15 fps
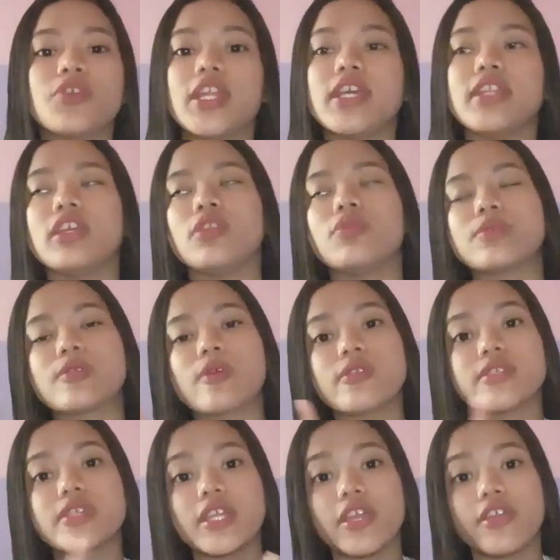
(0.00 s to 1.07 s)
2018
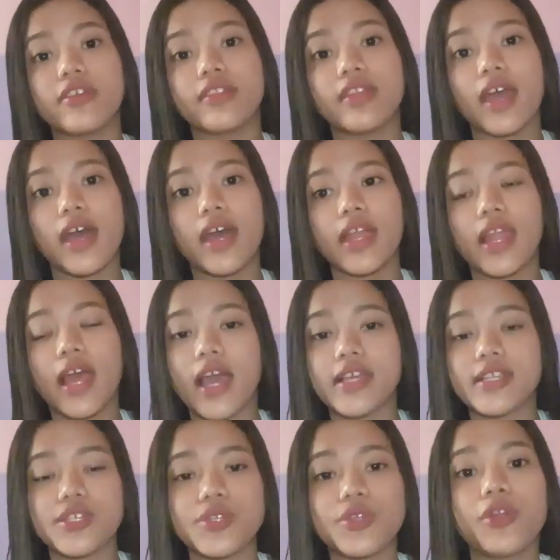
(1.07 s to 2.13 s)
was also the year that
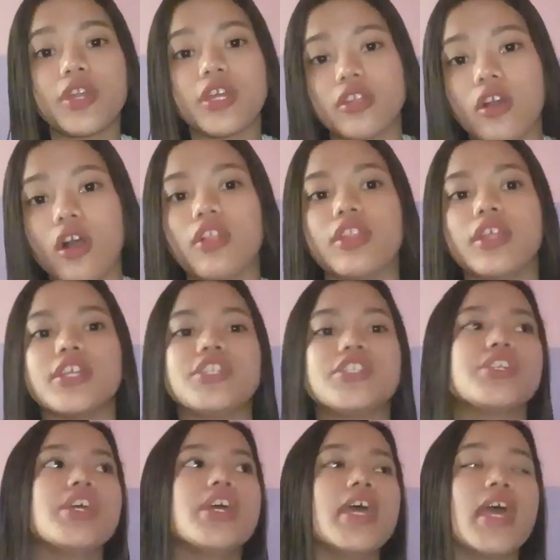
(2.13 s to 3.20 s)
I started
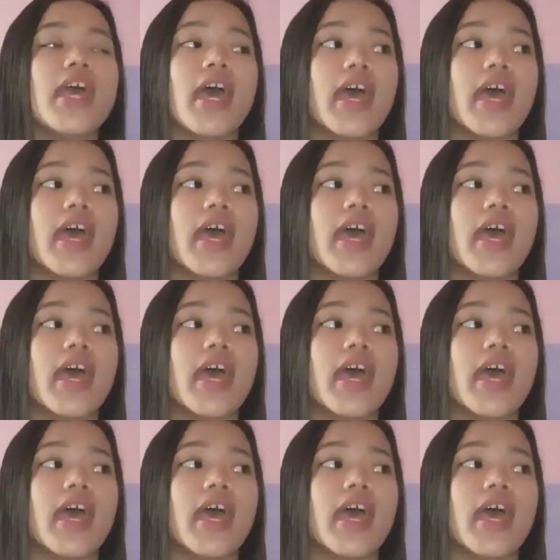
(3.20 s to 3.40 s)
college